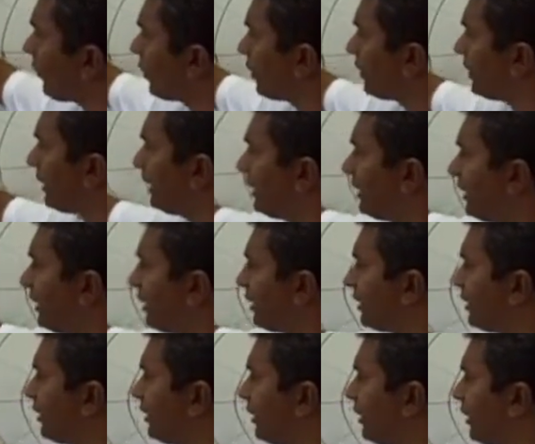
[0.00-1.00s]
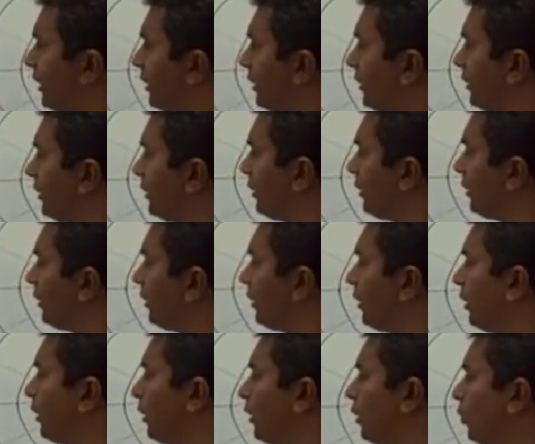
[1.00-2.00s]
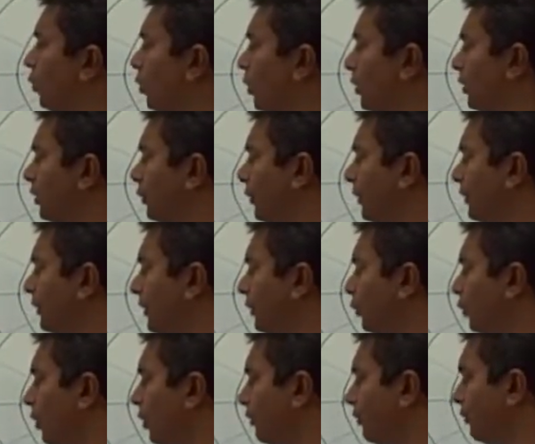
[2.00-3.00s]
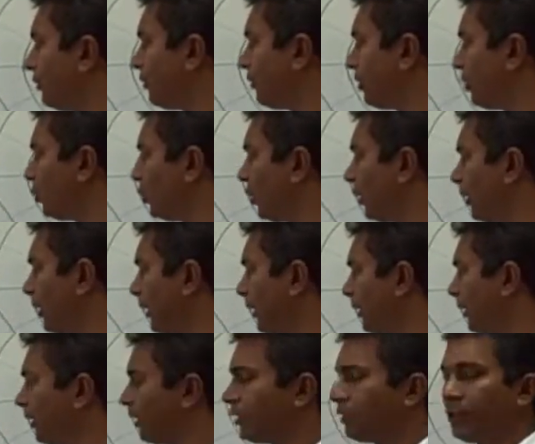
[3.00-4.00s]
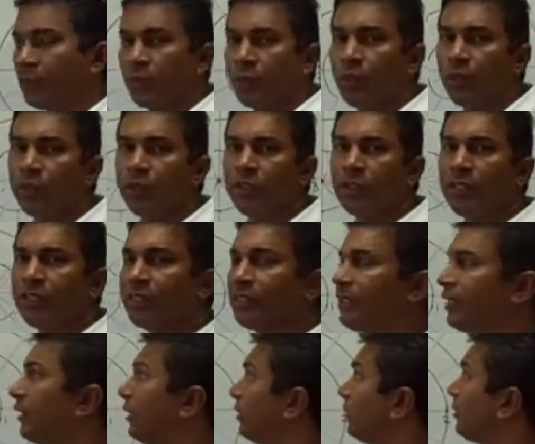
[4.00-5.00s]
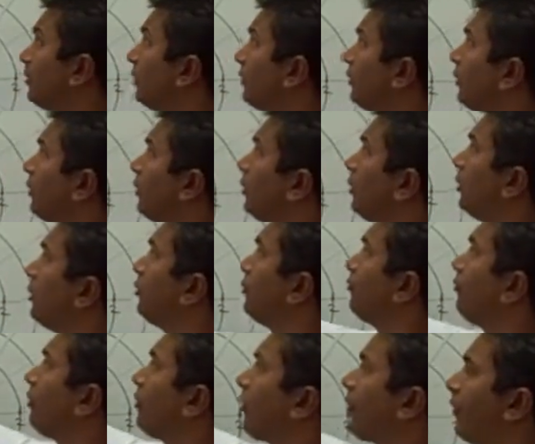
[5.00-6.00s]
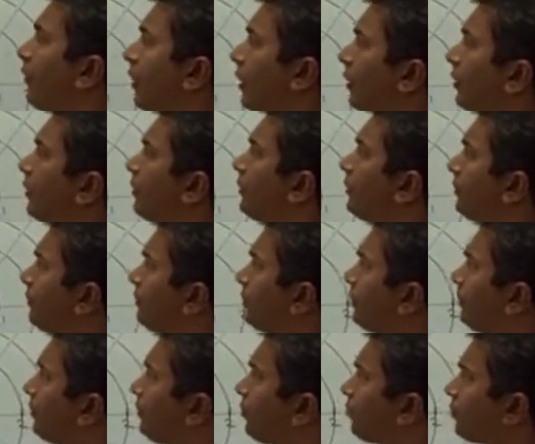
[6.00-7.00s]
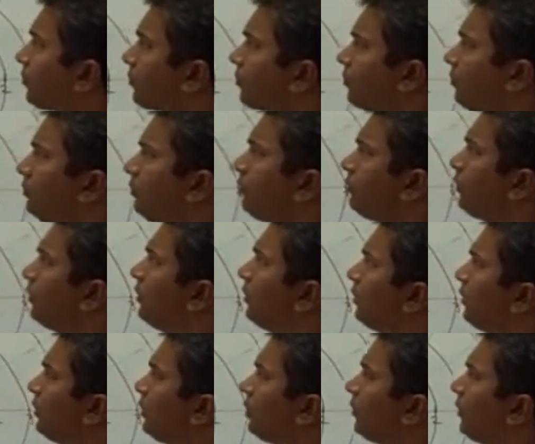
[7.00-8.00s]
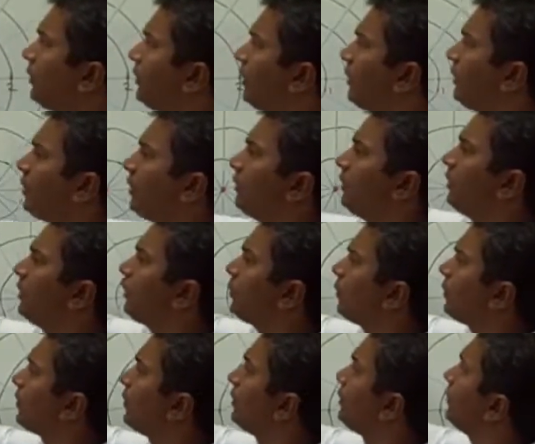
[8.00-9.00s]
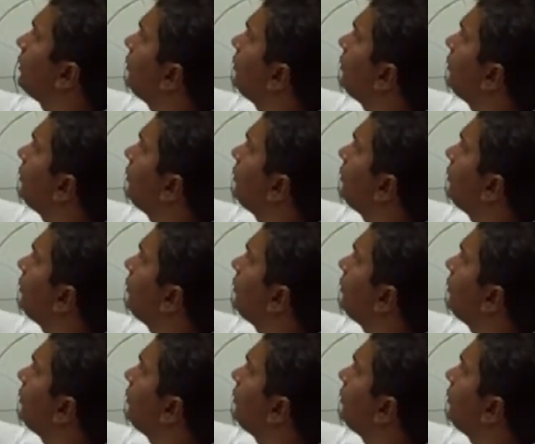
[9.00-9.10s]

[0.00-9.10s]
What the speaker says: 30, 60, 90, 120, 150, 180, and 210 for theta. So when theta is equal to